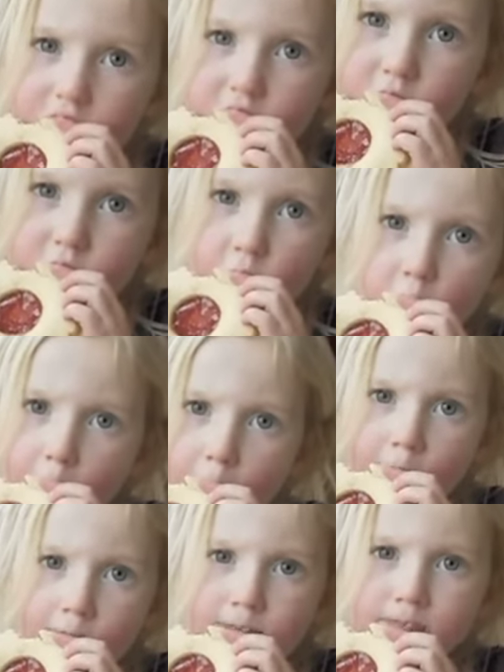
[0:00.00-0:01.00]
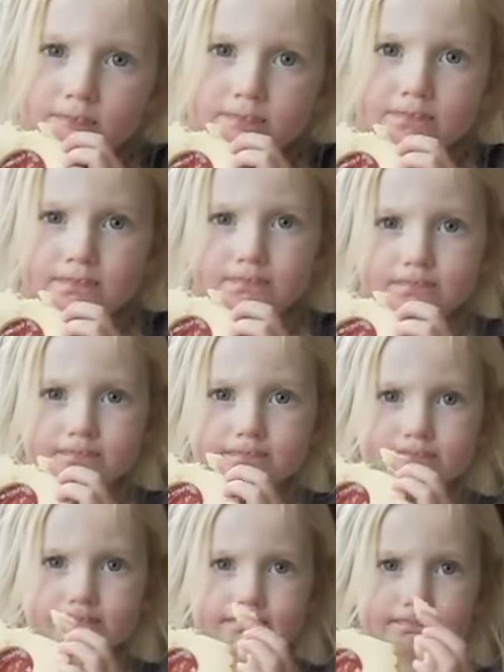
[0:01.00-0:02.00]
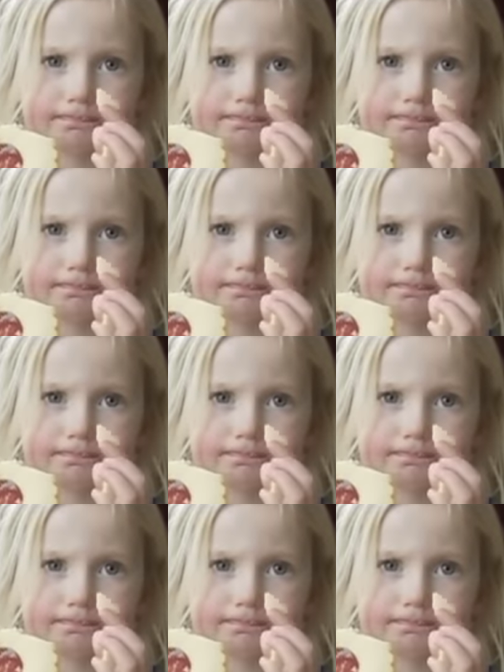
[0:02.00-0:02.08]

What was your favorite thing about today?